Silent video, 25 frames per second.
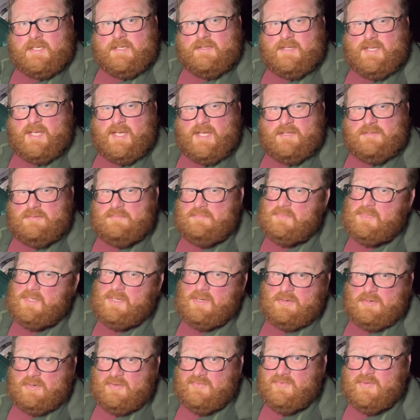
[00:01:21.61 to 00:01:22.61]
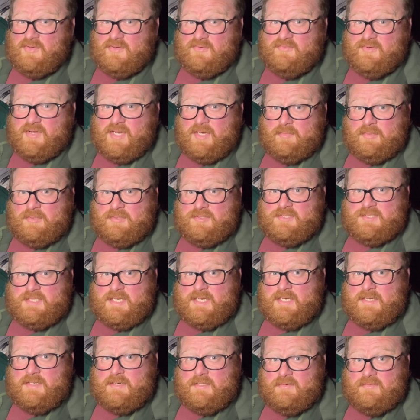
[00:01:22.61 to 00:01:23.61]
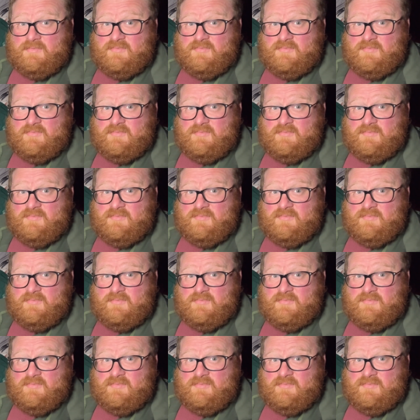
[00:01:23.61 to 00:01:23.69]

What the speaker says: then you don't know if you've got viable seed,